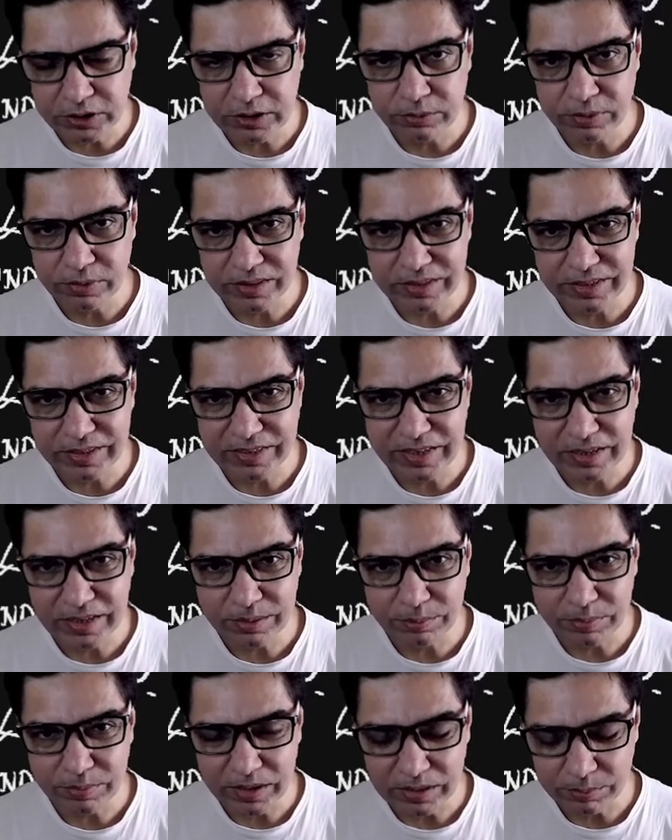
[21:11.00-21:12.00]
when they take
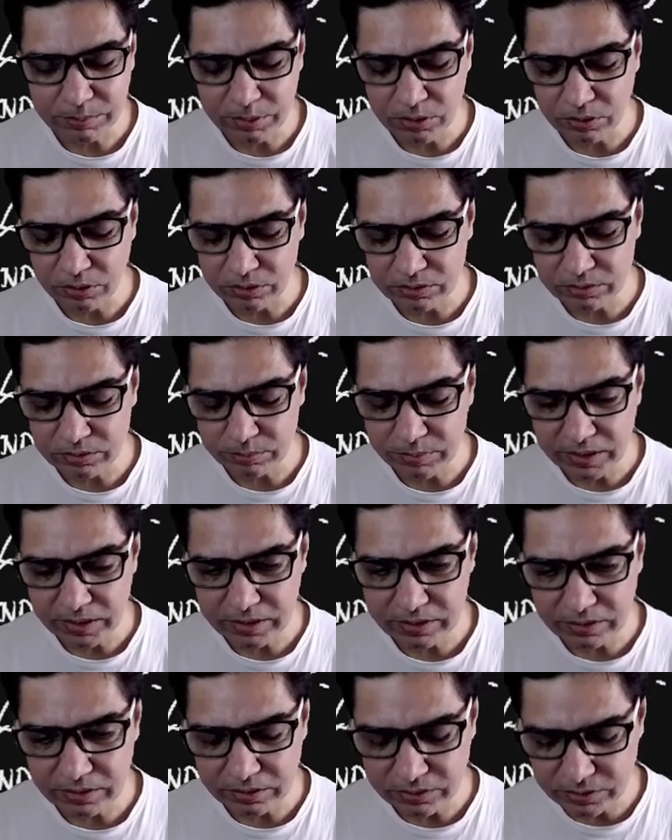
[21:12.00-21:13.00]
milk, because milk
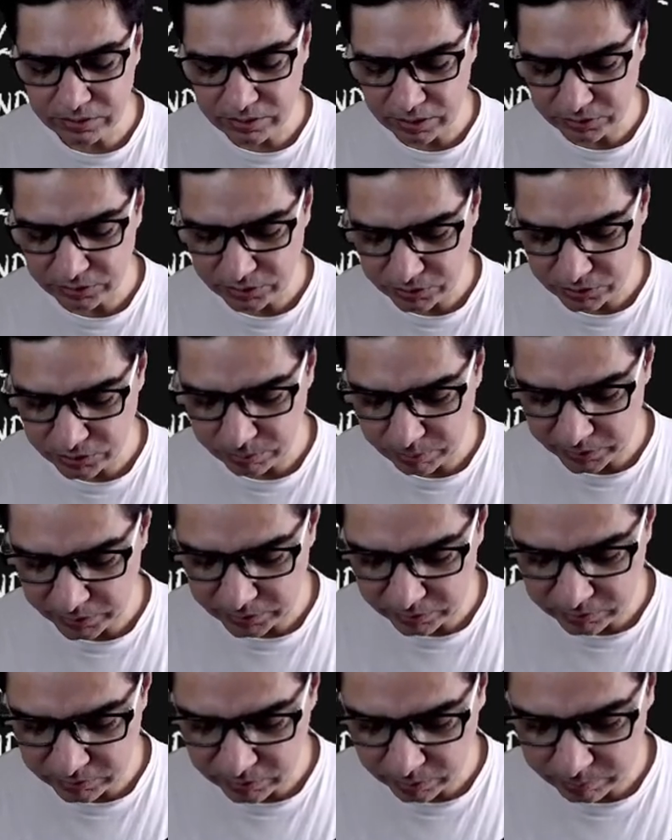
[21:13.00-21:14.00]
is digested by the
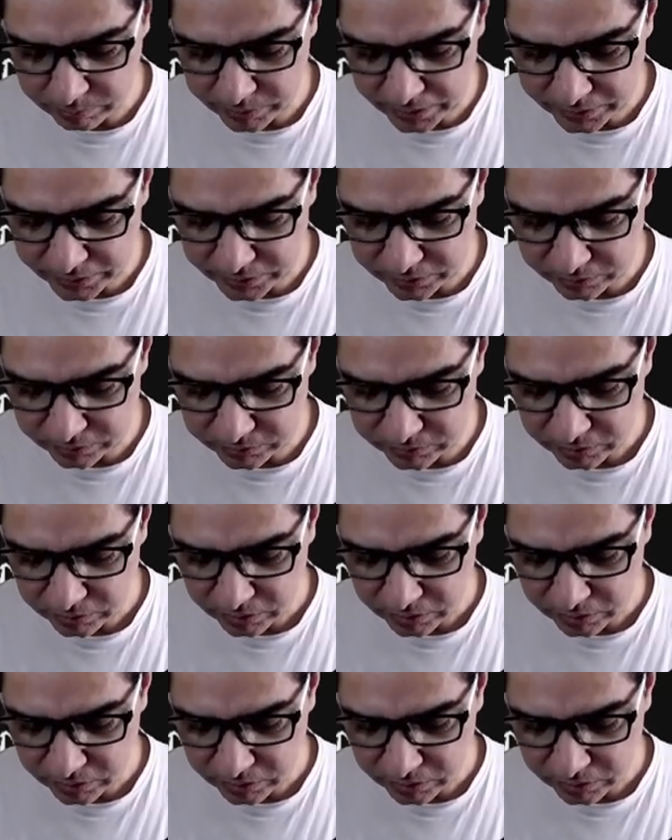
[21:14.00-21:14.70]
enzyme lactase,